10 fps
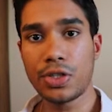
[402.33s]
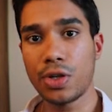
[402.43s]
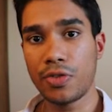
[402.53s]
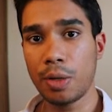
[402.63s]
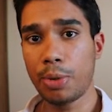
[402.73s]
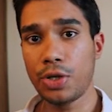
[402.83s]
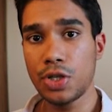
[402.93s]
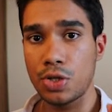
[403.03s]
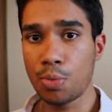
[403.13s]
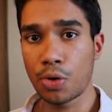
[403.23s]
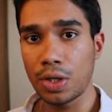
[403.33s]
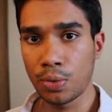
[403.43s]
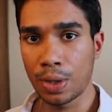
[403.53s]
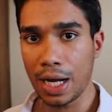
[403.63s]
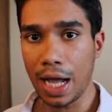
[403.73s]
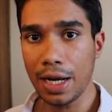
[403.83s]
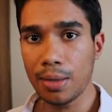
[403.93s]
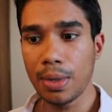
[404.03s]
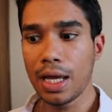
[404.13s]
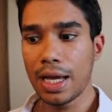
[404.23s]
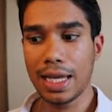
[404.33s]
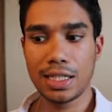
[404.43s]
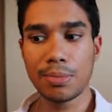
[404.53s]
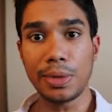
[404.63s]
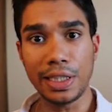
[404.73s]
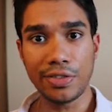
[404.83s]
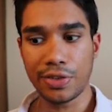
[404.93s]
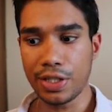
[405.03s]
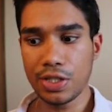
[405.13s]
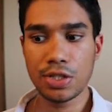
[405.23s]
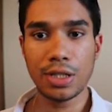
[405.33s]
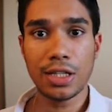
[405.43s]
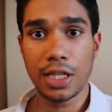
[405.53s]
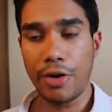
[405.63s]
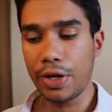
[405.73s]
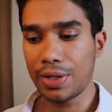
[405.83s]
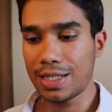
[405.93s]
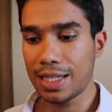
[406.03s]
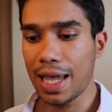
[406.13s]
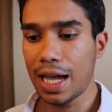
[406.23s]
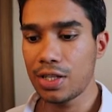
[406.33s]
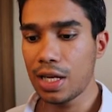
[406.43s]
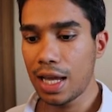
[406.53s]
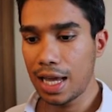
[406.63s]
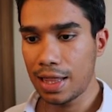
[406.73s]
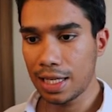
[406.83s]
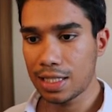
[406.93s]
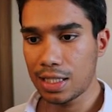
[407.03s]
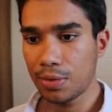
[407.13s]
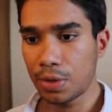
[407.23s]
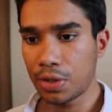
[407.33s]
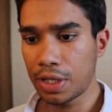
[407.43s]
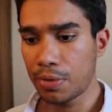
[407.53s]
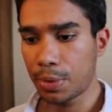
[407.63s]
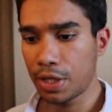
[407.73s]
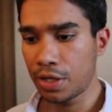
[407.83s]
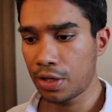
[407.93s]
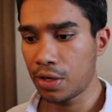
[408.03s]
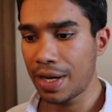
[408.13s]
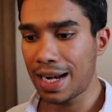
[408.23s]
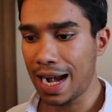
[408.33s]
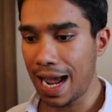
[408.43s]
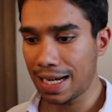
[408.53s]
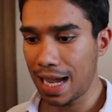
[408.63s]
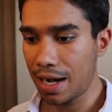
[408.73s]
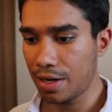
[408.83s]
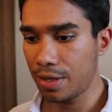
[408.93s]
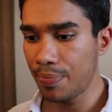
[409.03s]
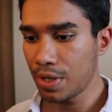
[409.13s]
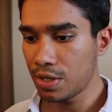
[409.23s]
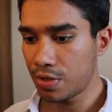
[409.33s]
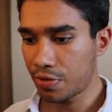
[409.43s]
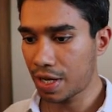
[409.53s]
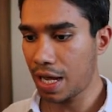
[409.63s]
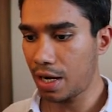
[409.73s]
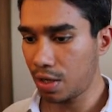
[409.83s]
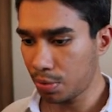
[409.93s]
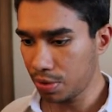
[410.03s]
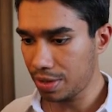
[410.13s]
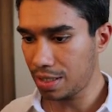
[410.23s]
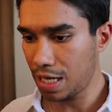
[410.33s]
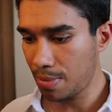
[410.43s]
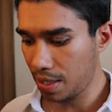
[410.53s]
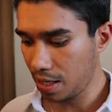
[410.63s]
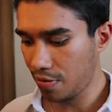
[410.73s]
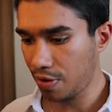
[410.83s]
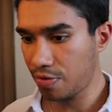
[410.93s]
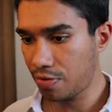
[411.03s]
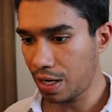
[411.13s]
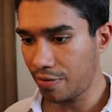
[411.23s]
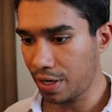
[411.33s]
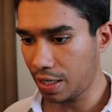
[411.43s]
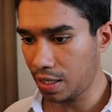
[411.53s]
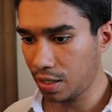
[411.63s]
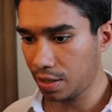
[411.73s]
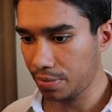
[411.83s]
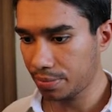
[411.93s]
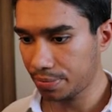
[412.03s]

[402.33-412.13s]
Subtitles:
So if they purchase more than one item, it's completely free. So there you go. That's the catch. And next thing, we're going to go ahead and add Canada. So for Canada, we'll do the same thing, $55.99.